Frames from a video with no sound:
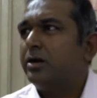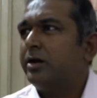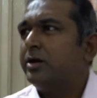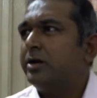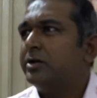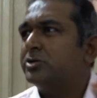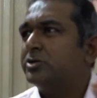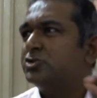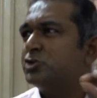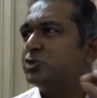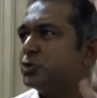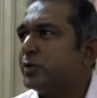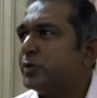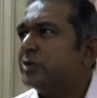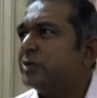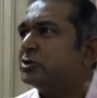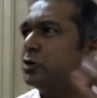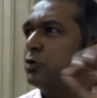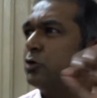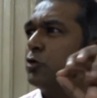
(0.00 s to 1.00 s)
in a
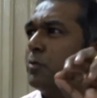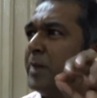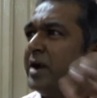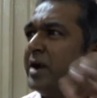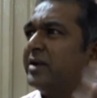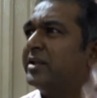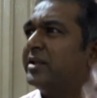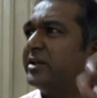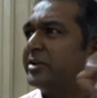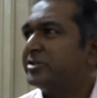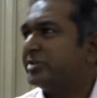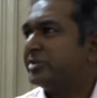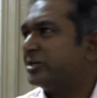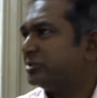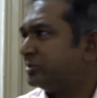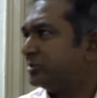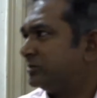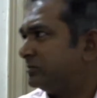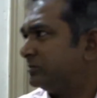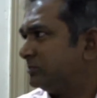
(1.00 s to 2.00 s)
situation of romantic
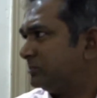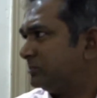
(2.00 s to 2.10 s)
rejection.